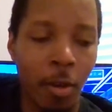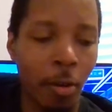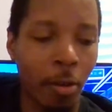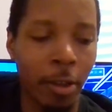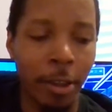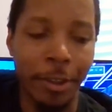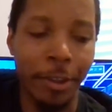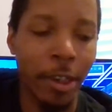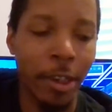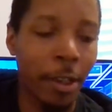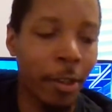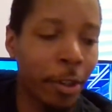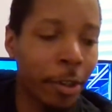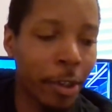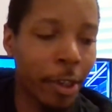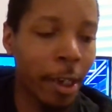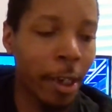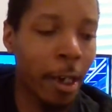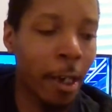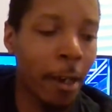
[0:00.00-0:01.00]
all this other
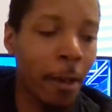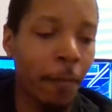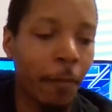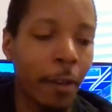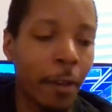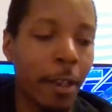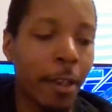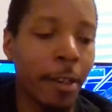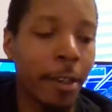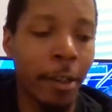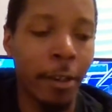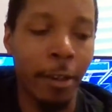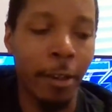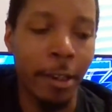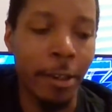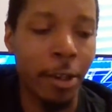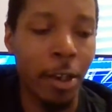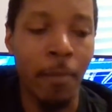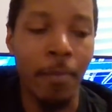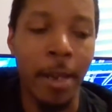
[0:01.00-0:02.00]
stuff, and
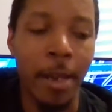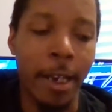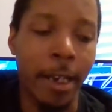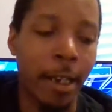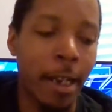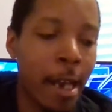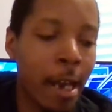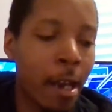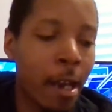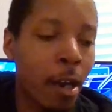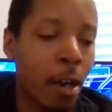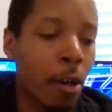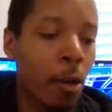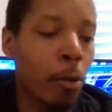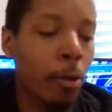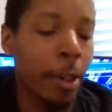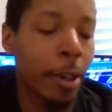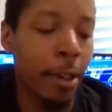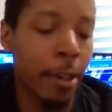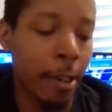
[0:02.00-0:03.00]
he start making out,